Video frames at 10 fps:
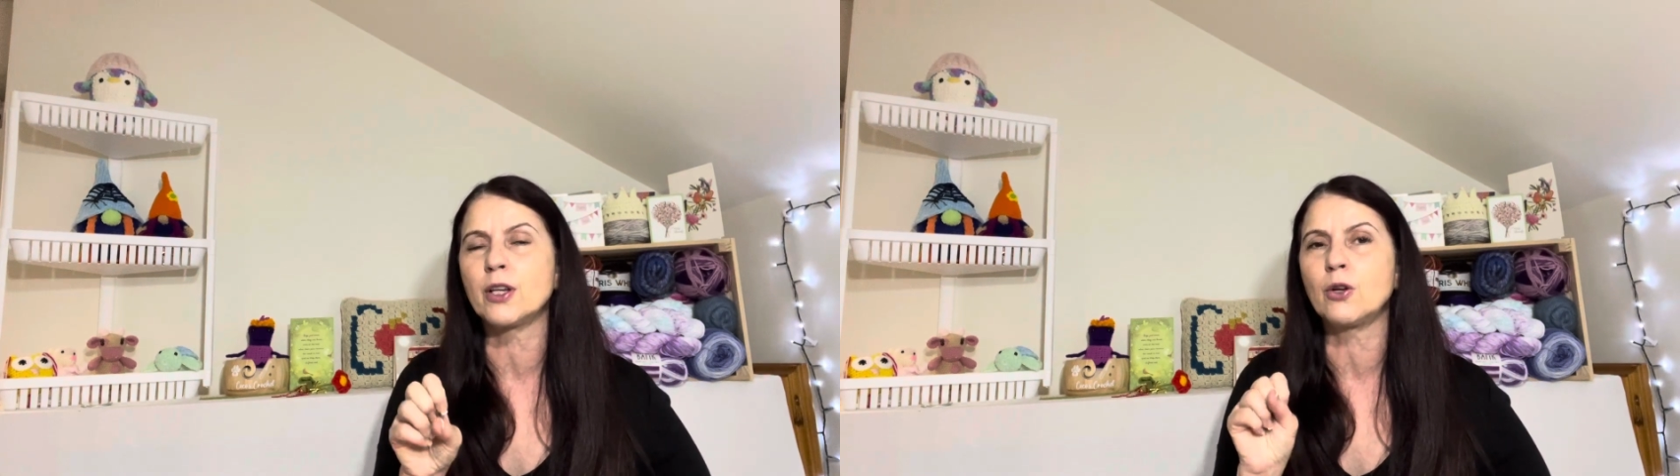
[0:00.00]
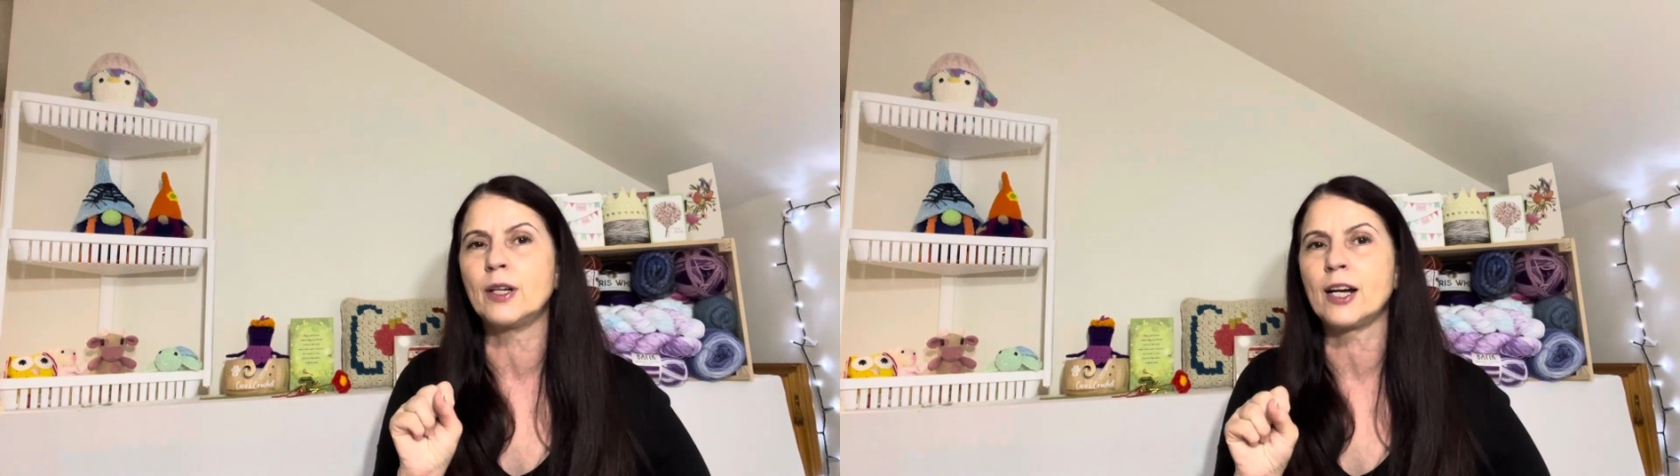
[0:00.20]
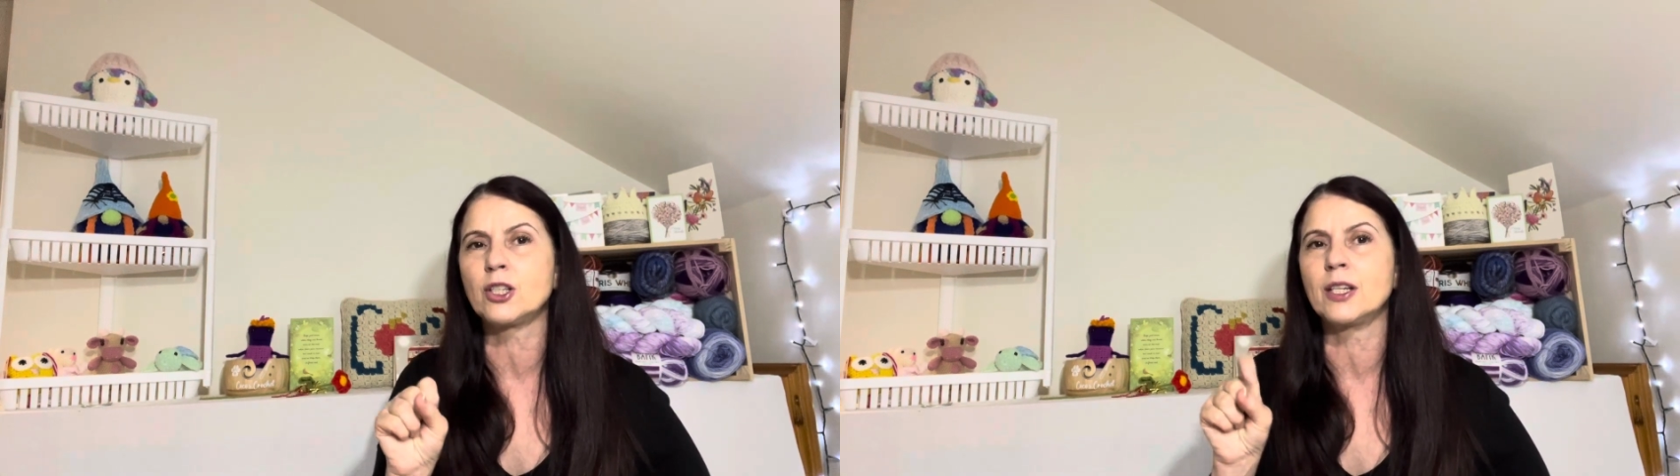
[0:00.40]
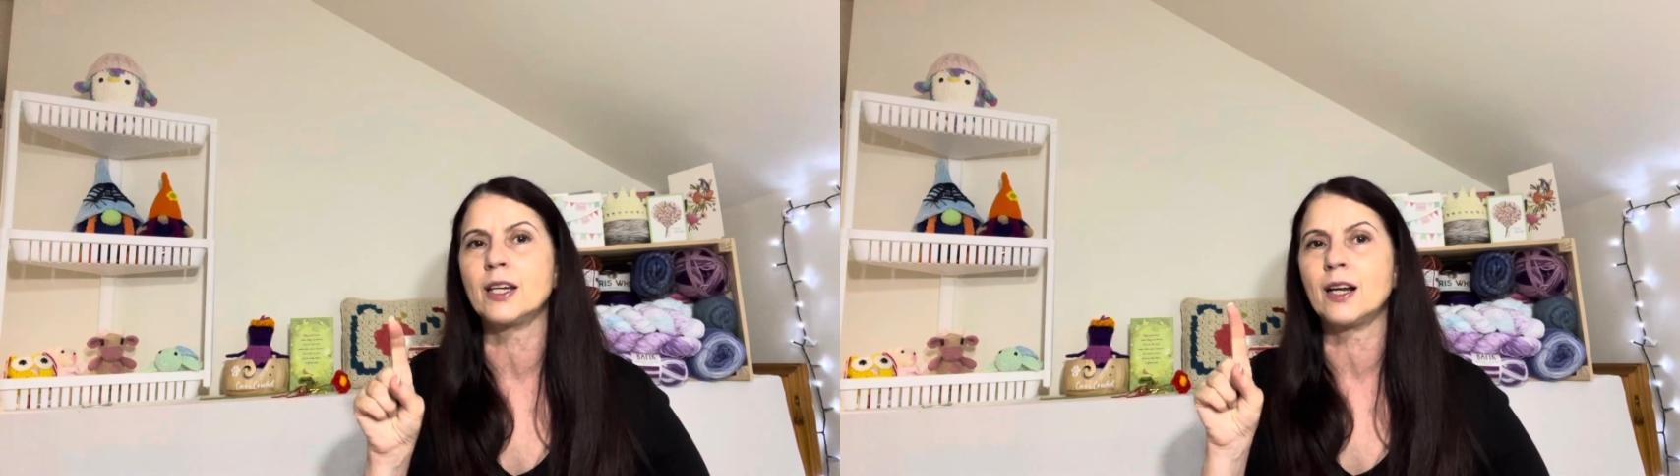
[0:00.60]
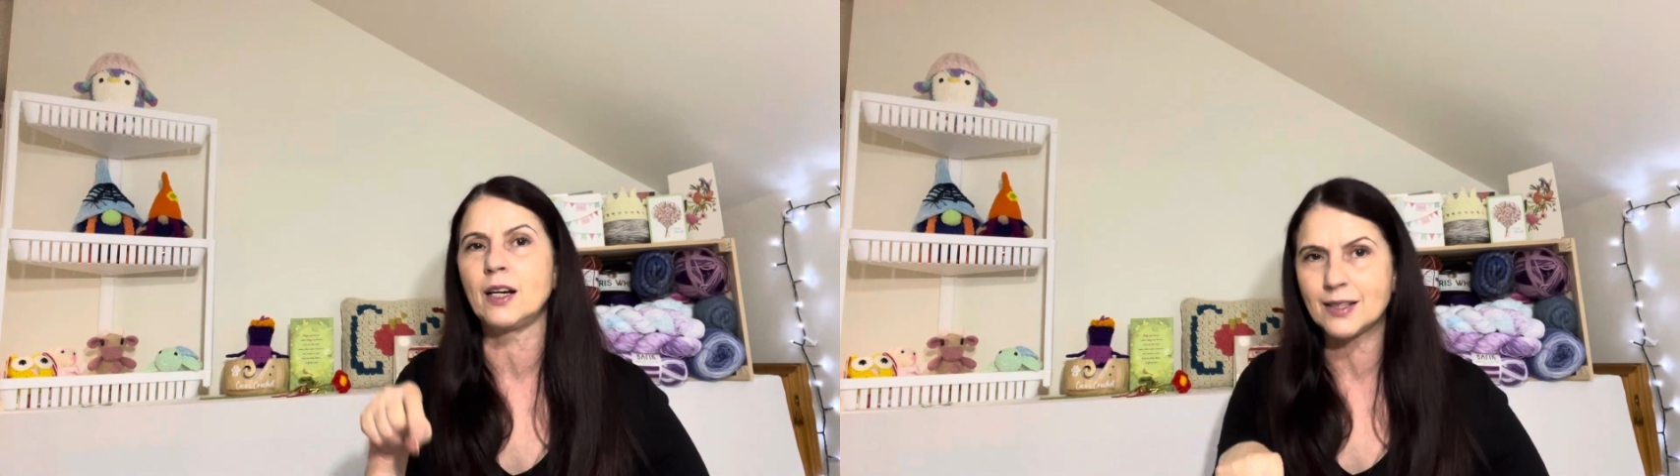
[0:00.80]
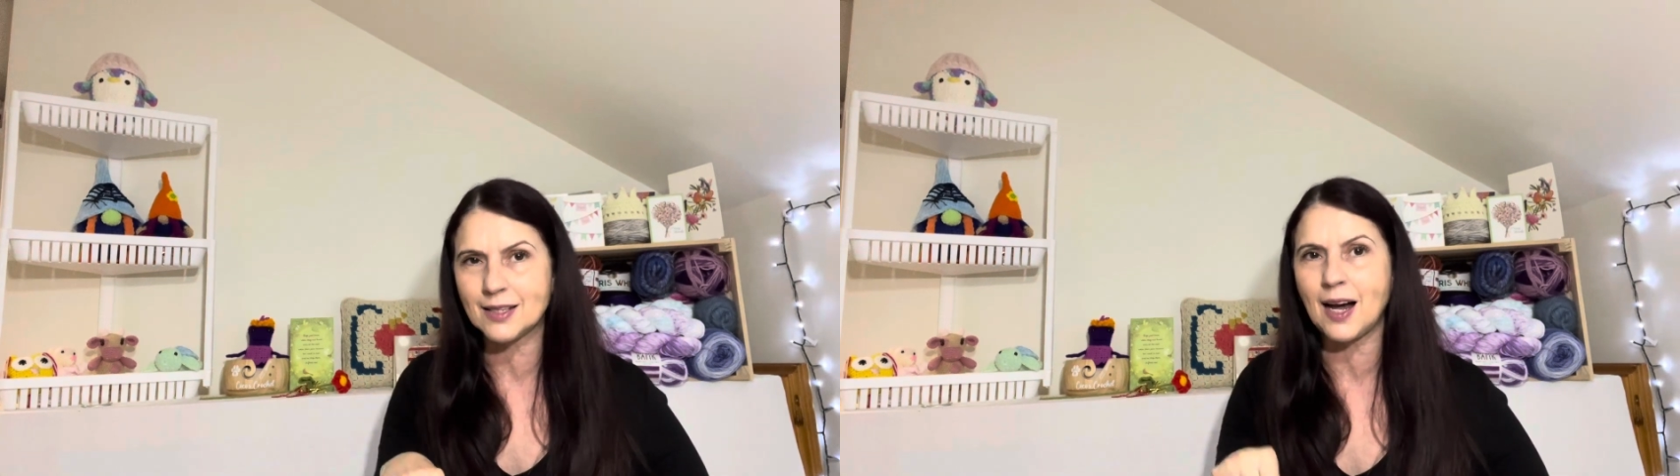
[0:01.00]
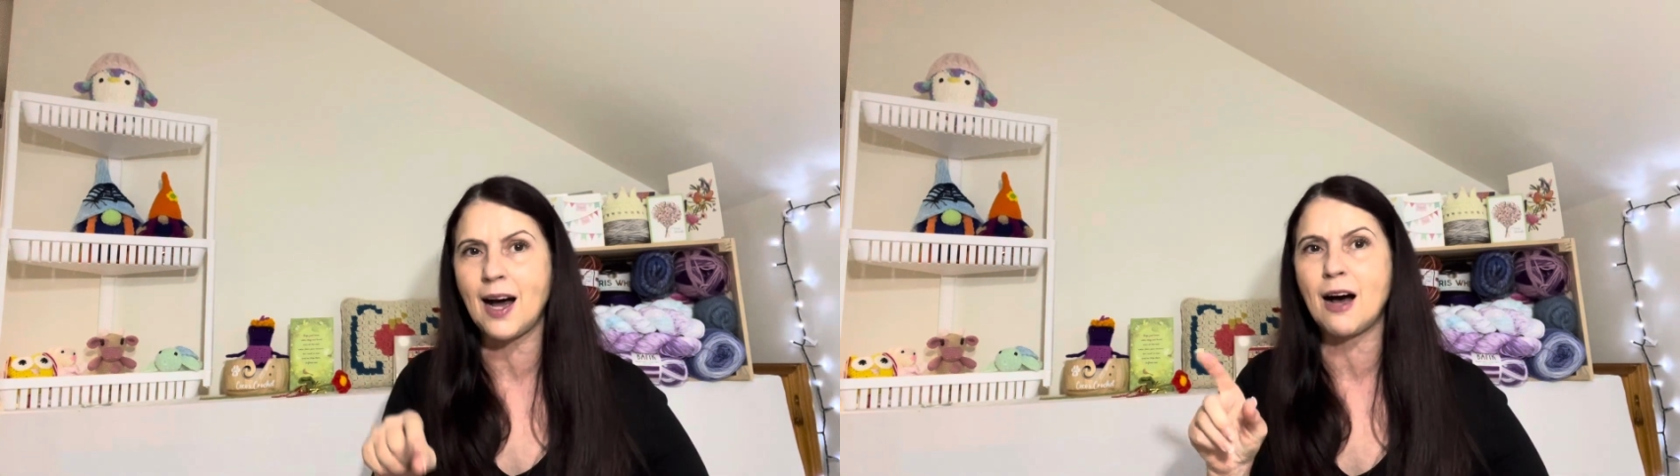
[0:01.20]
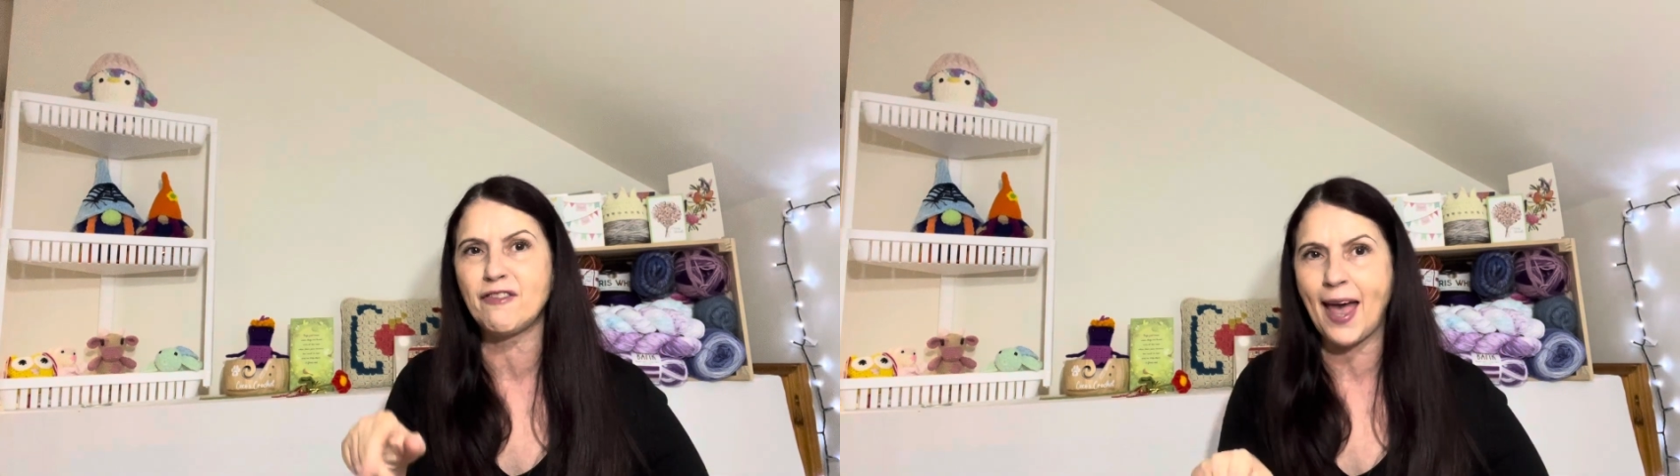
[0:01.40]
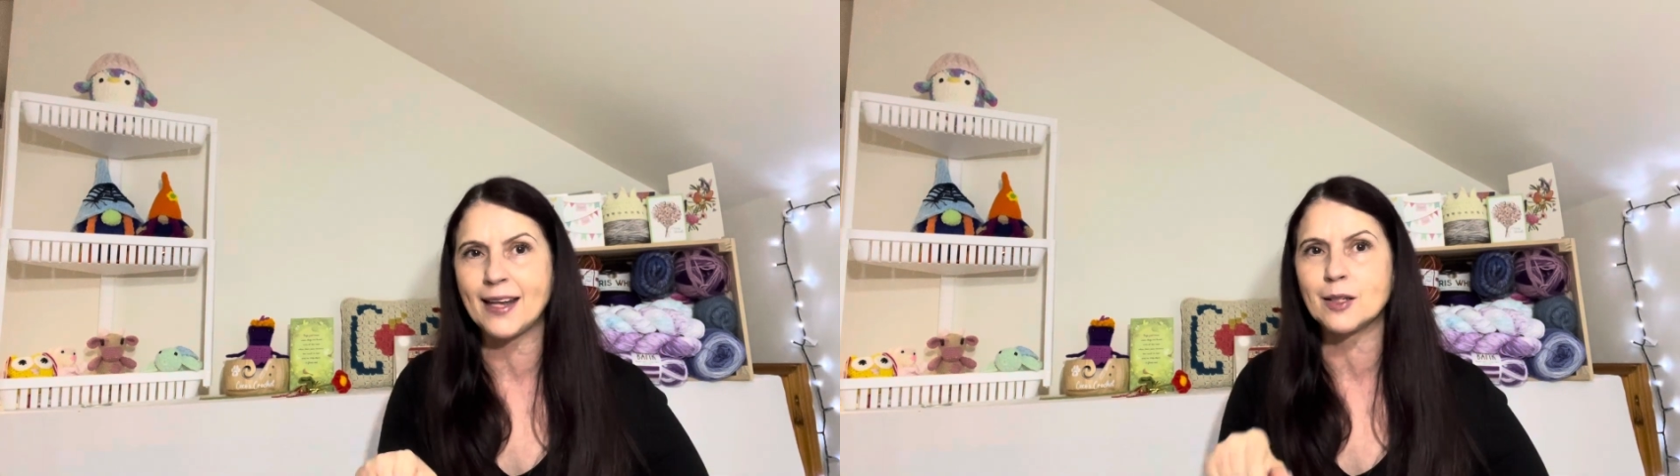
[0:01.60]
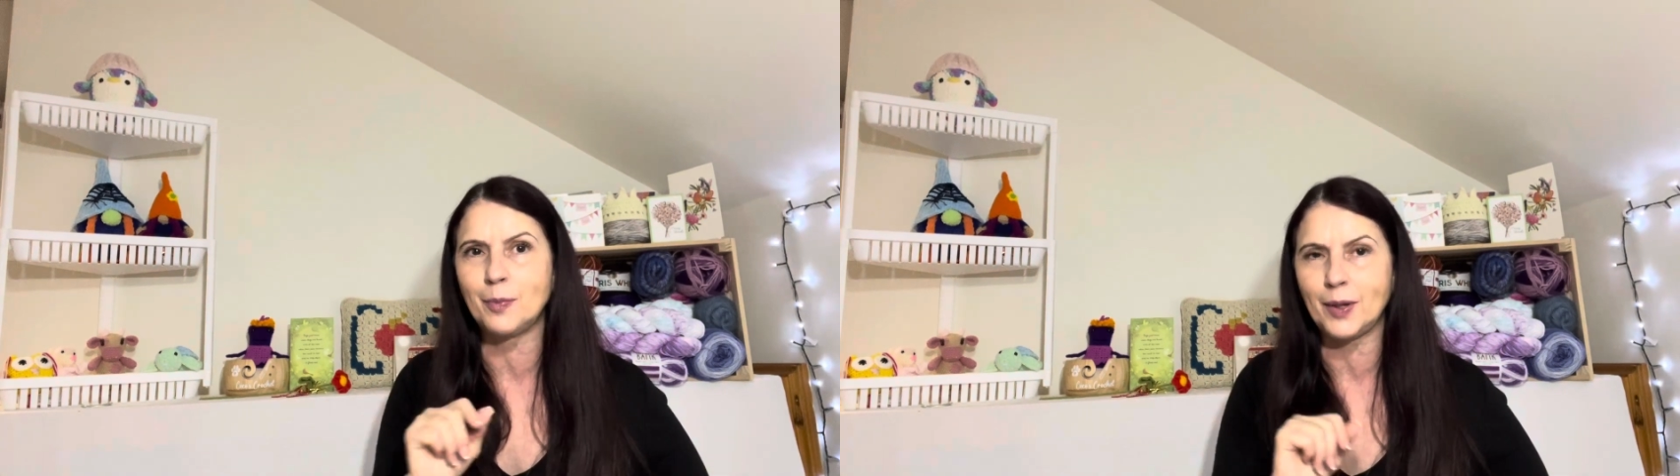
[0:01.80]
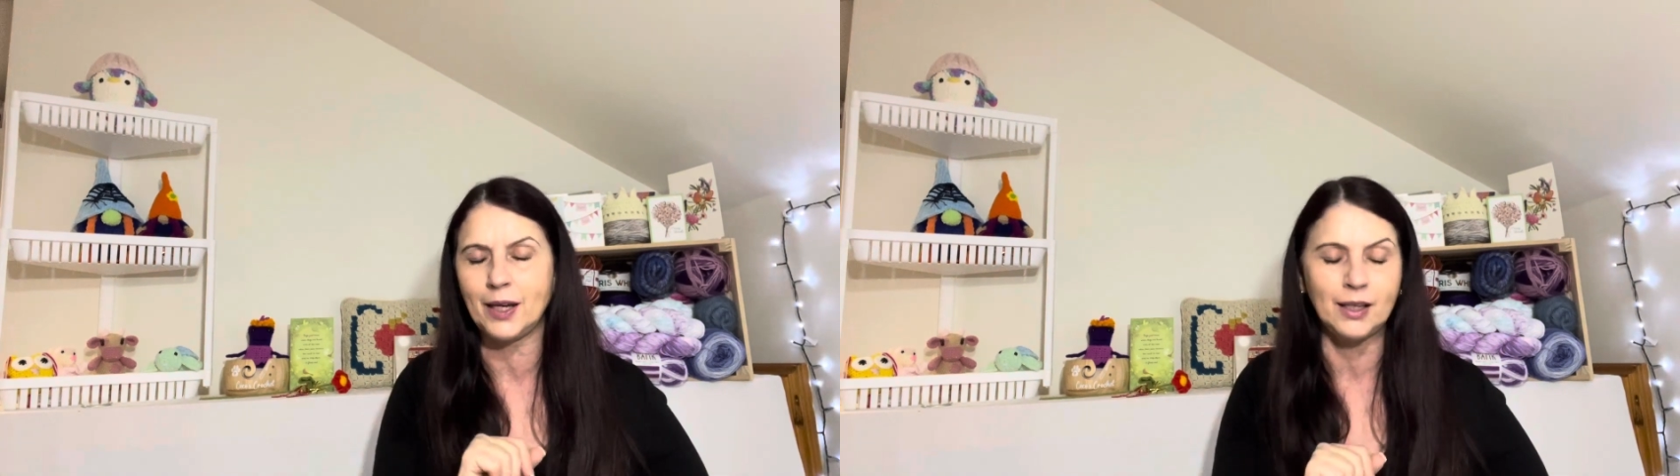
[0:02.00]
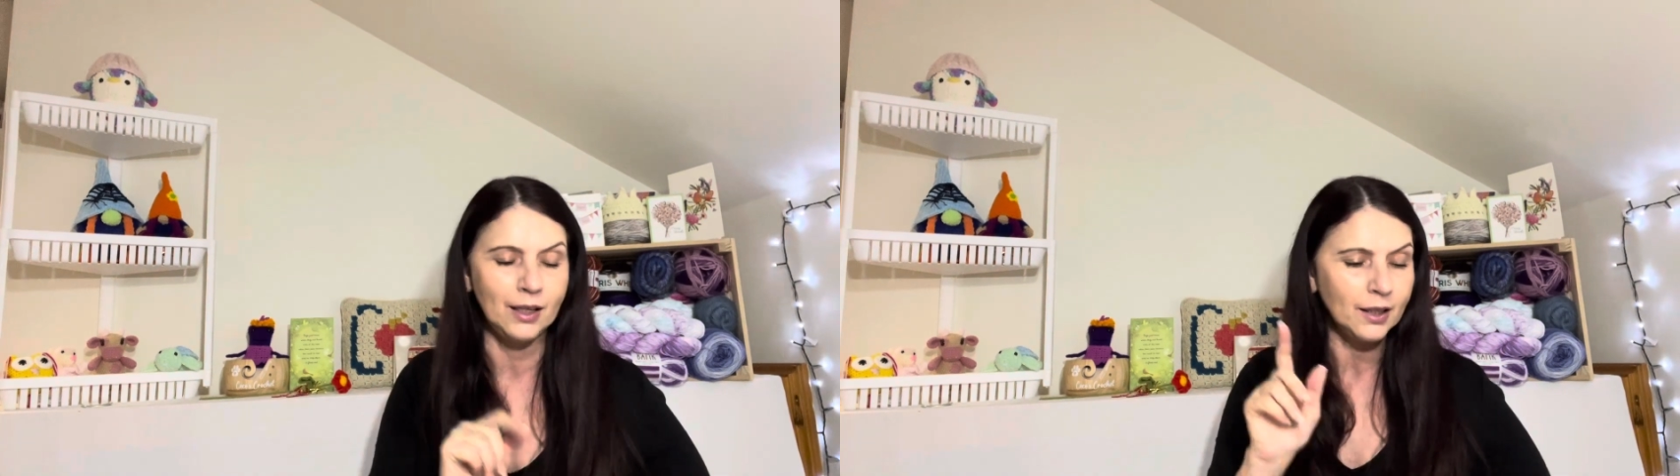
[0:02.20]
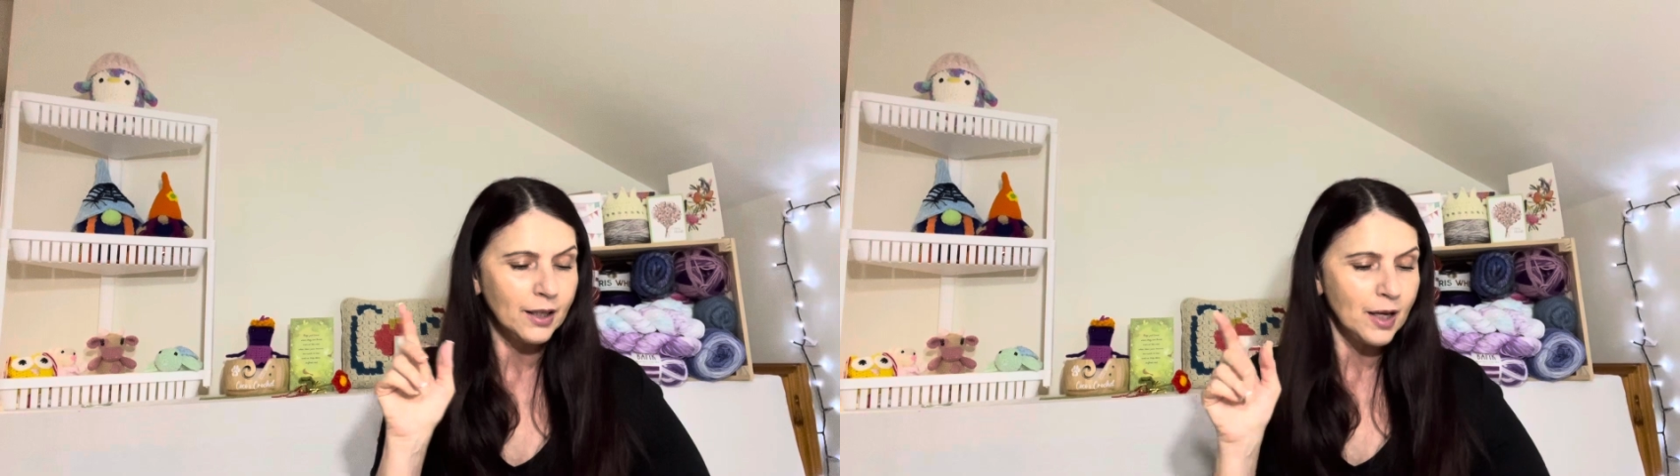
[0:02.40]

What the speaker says: I could actually get a scarf and a beanie.